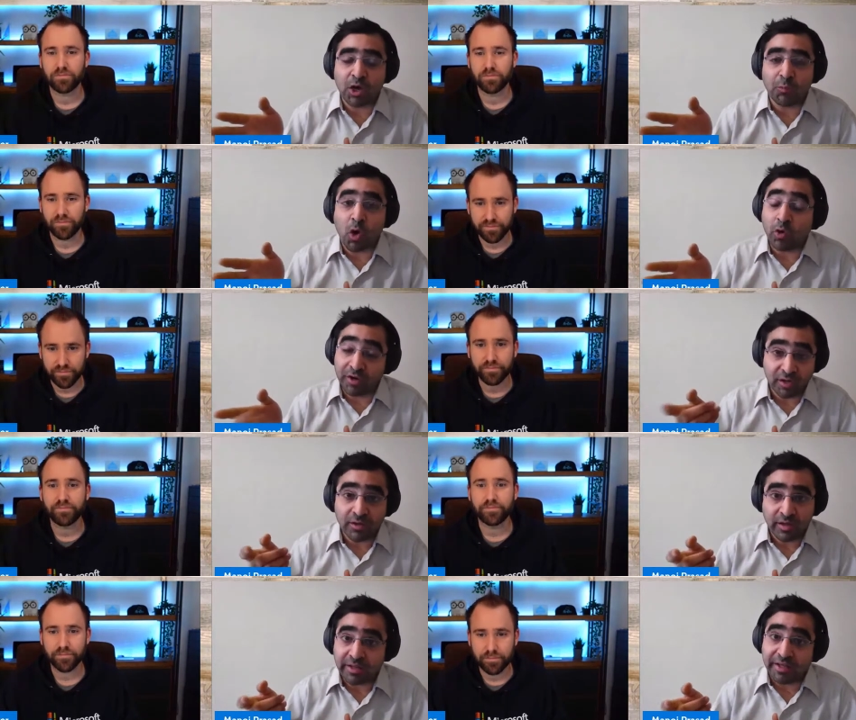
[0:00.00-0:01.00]
Speaker 1: Hub or.
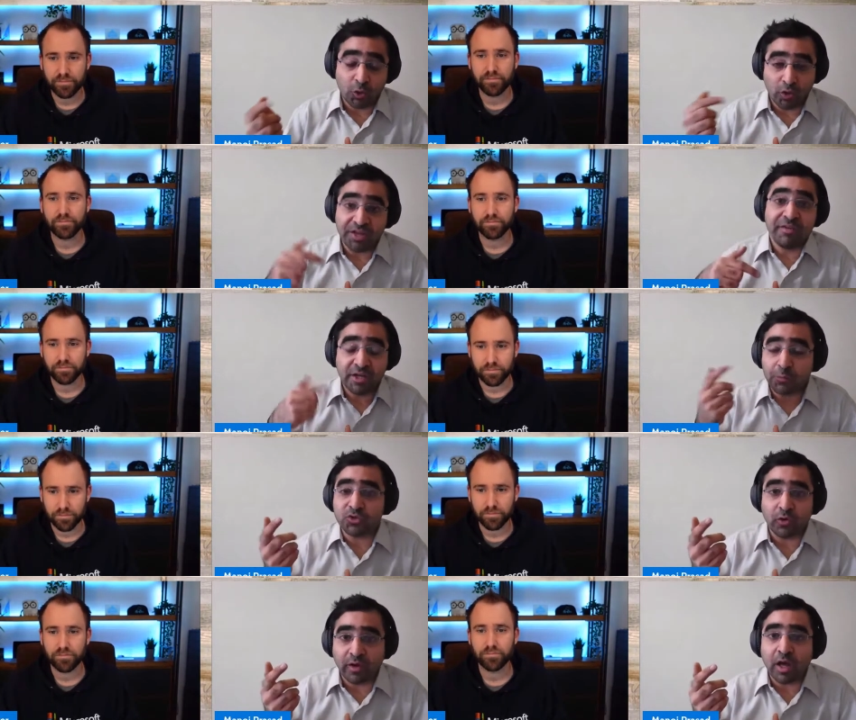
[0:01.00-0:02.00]
Like, you know, Event
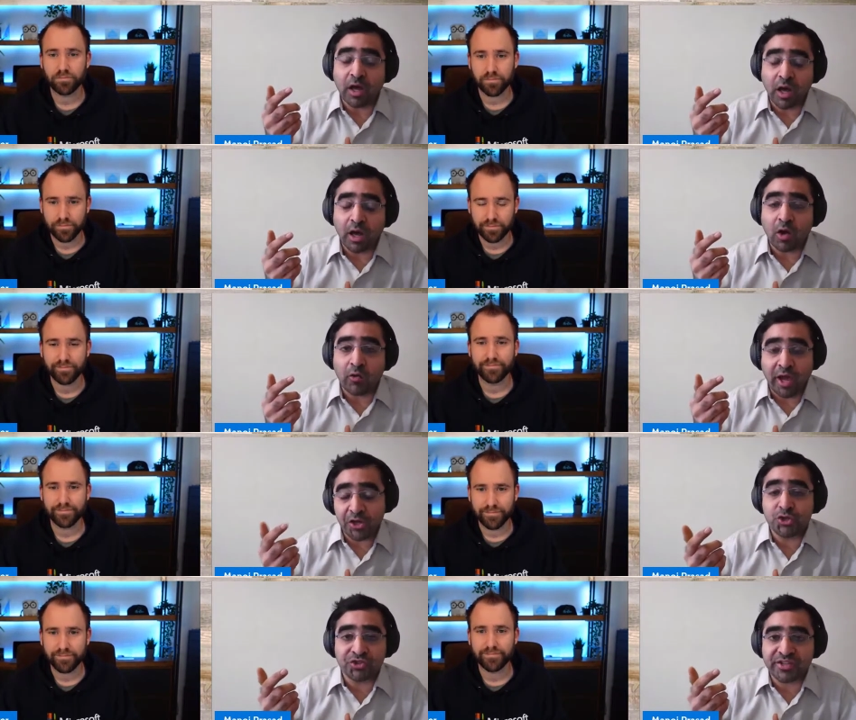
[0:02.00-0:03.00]
Hubs on uh, on
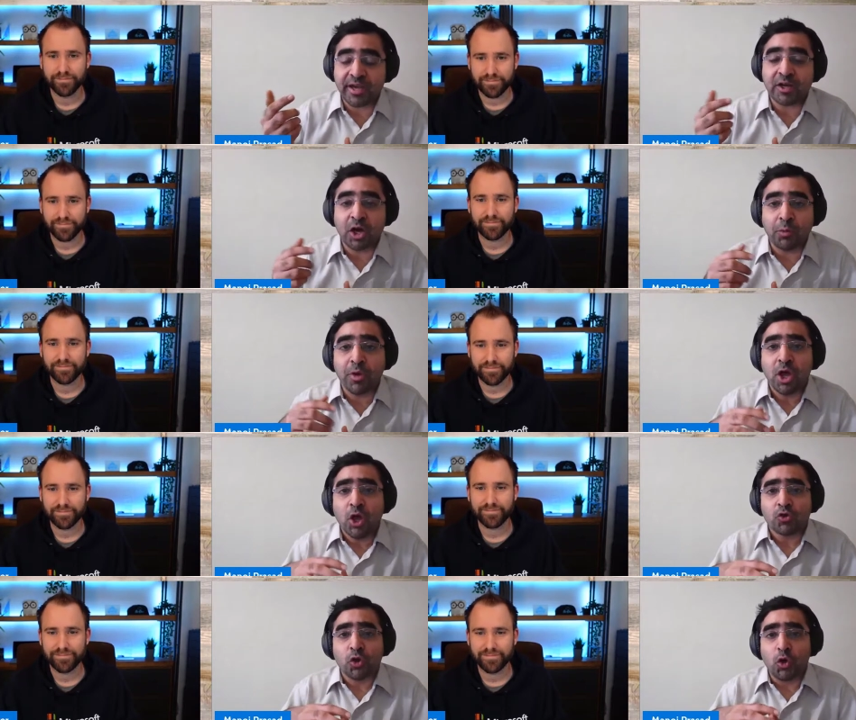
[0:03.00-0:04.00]
Azure Stack Hub.
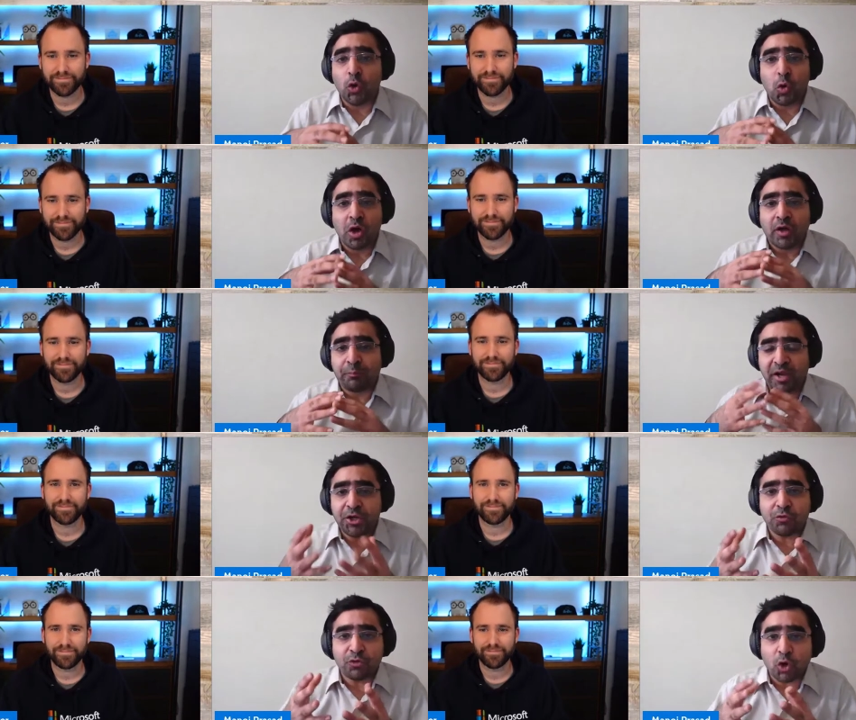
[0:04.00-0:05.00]
So
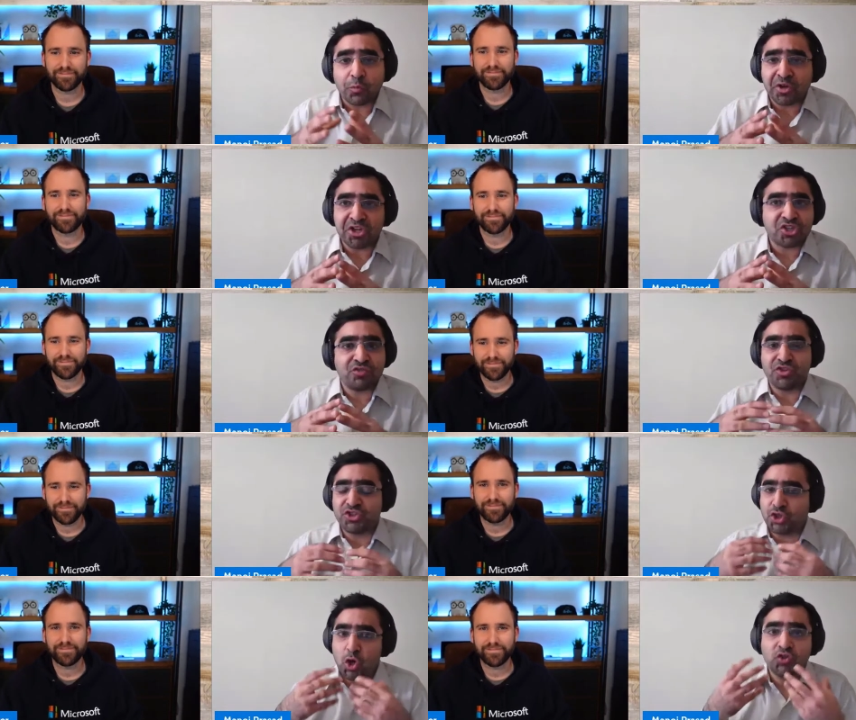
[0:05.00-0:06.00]
plenty of documentation
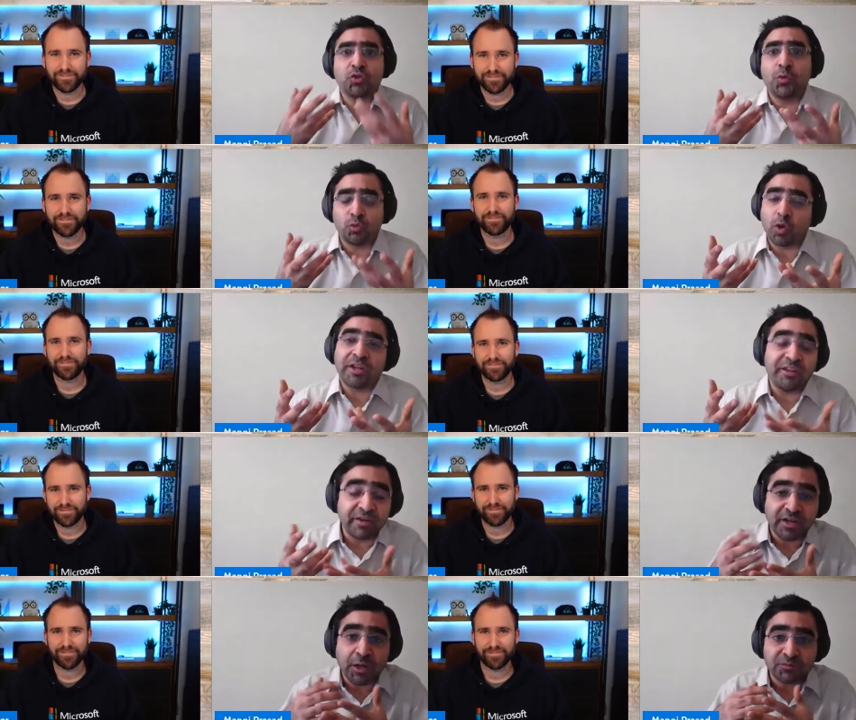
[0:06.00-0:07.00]
which talks about what
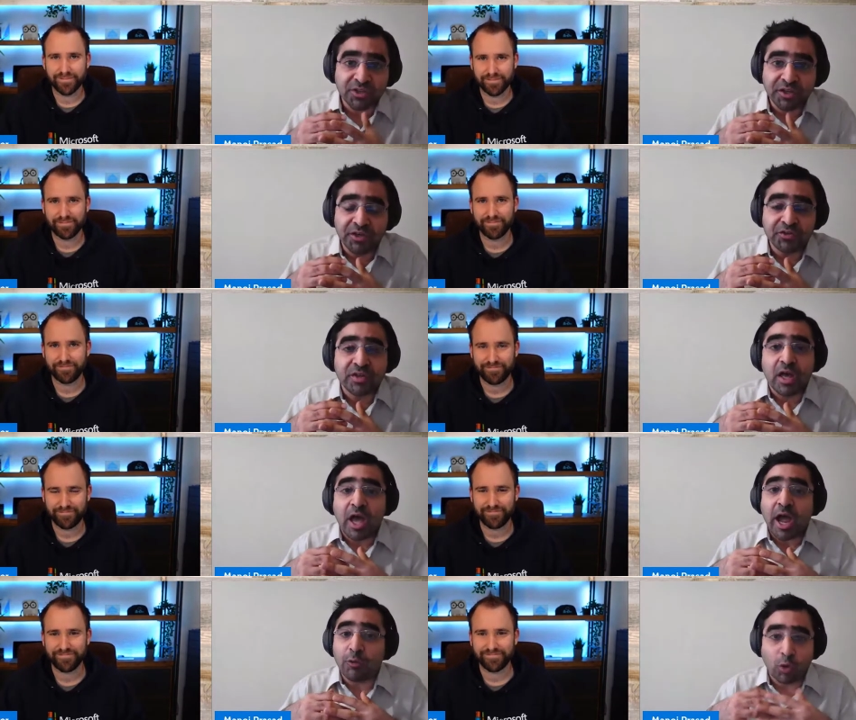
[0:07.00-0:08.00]
Event Hubs is
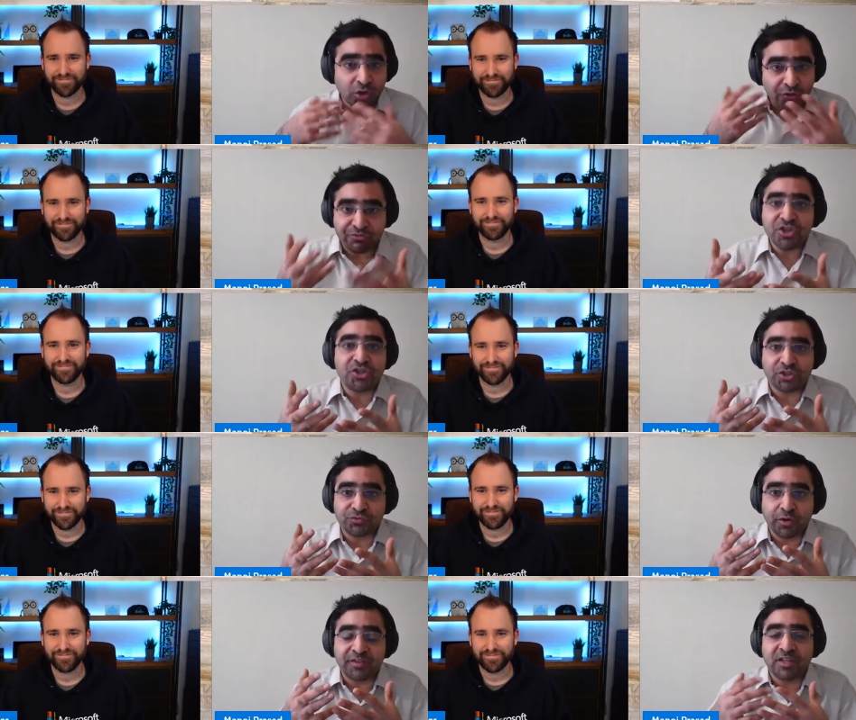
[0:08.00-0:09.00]
and what are the features,
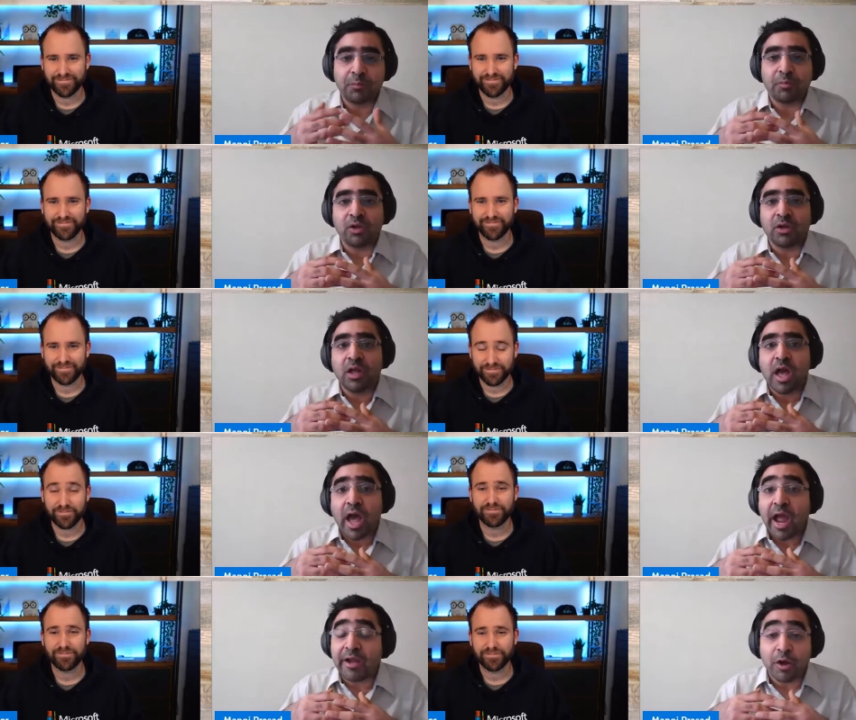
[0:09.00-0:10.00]
for example,
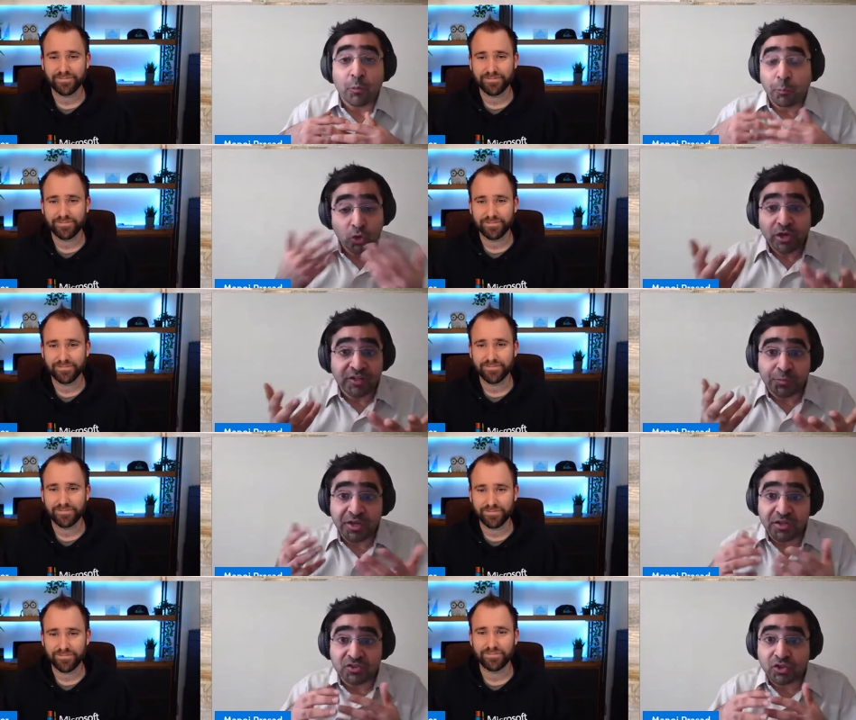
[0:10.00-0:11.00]
and portal
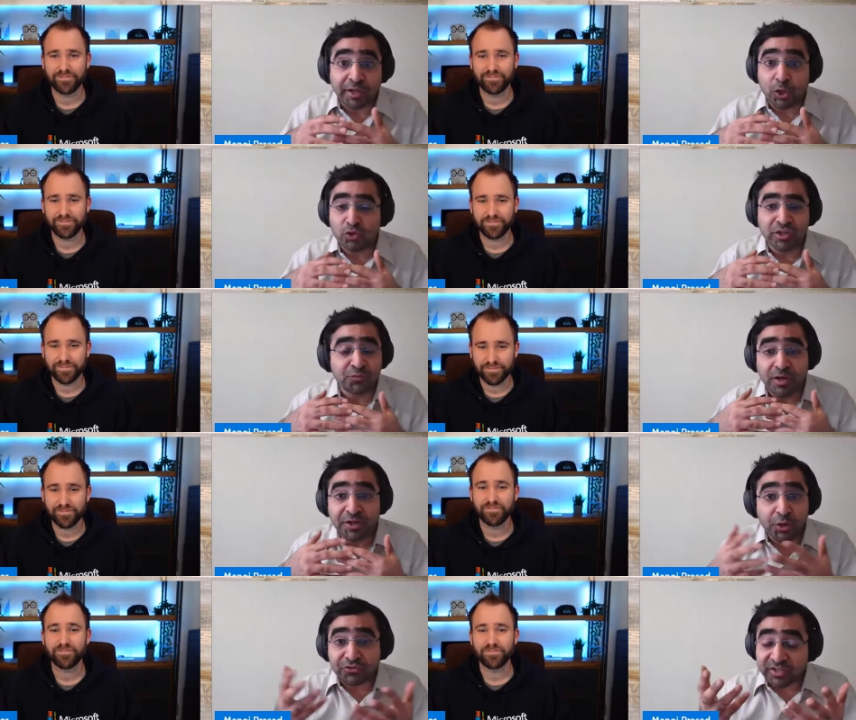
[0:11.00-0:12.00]
experience. Like, you know, there's
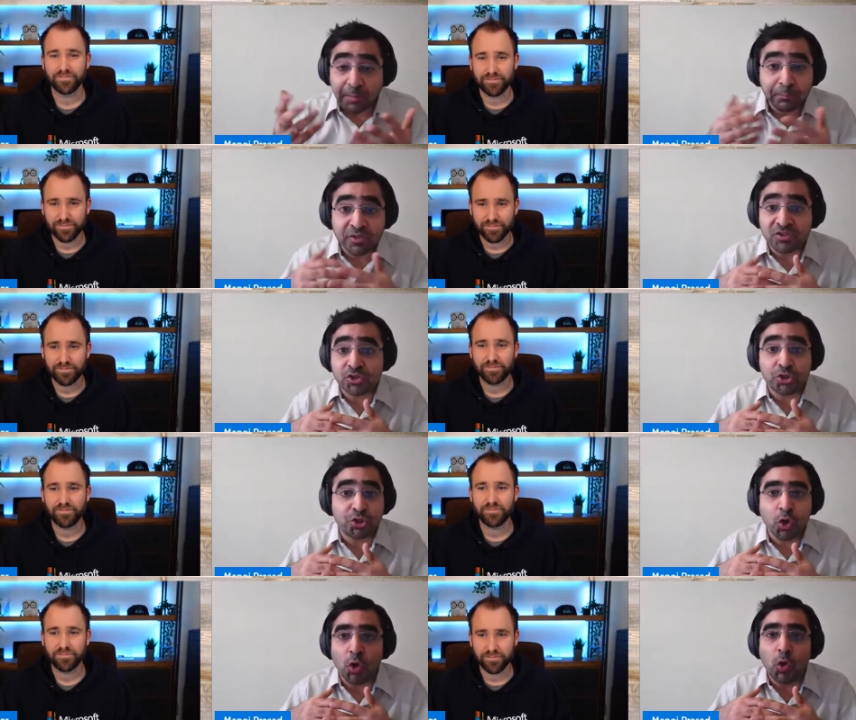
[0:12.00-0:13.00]
plenty of samples to
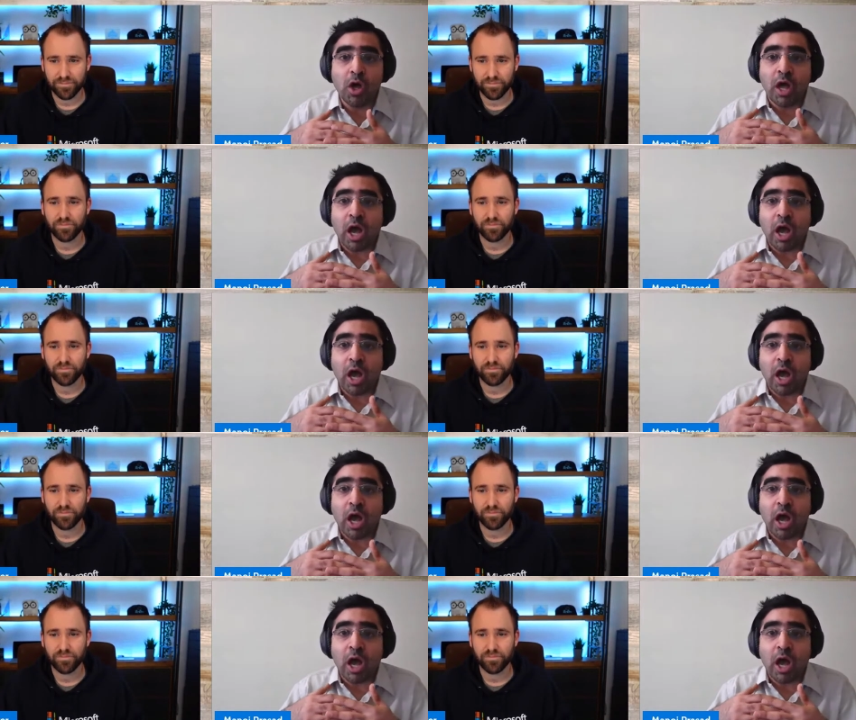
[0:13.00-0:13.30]
show